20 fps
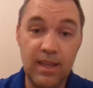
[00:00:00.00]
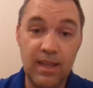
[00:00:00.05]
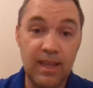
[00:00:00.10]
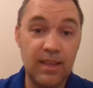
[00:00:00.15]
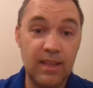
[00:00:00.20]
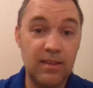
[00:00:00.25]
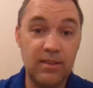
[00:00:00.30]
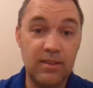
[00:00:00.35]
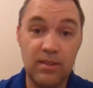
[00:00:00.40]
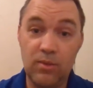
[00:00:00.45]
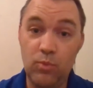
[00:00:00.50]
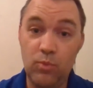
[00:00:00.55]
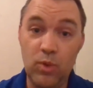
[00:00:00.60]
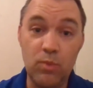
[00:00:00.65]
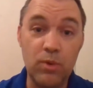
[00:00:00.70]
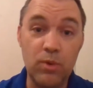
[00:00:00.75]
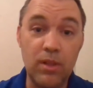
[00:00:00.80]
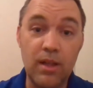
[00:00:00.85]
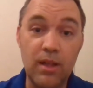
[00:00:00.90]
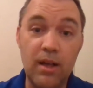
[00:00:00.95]
And
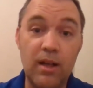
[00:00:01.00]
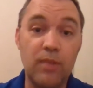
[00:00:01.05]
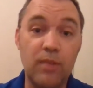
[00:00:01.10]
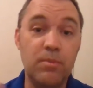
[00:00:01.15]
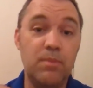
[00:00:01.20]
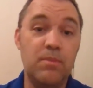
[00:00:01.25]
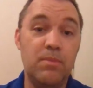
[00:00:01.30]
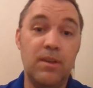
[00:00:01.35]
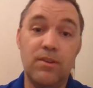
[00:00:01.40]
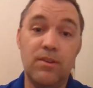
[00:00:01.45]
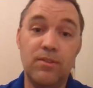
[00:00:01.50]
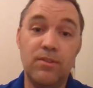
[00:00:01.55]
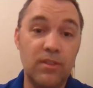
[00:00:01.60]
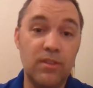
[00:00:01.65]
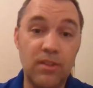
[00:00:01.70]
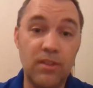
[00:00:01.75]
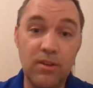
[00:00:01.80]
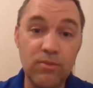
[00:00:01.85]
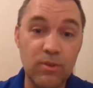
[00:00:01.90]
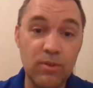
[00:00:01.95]
we will all be better in the
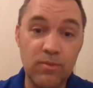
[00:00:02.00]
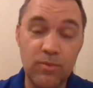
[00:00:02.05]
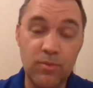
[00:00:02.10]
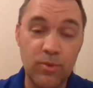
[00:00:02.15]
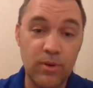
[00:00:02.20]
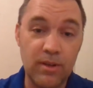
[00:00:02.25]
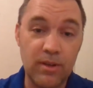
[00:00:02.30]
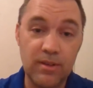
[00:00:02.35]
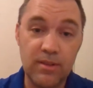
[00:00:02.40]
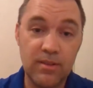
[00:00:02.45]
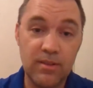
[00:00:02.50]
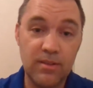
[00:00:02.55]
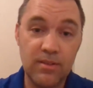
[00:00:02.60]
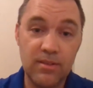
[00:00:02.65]
long run for it.